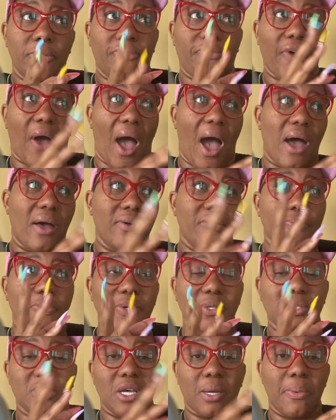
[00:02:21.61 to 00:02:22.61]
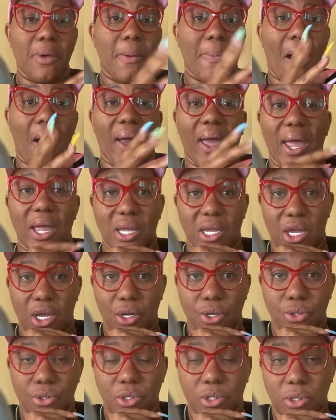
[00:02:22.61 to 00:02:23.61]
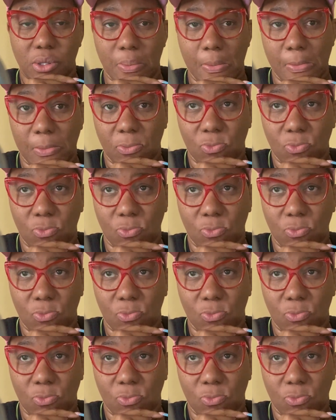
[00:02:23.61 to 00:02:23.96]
five. It took me about eight years.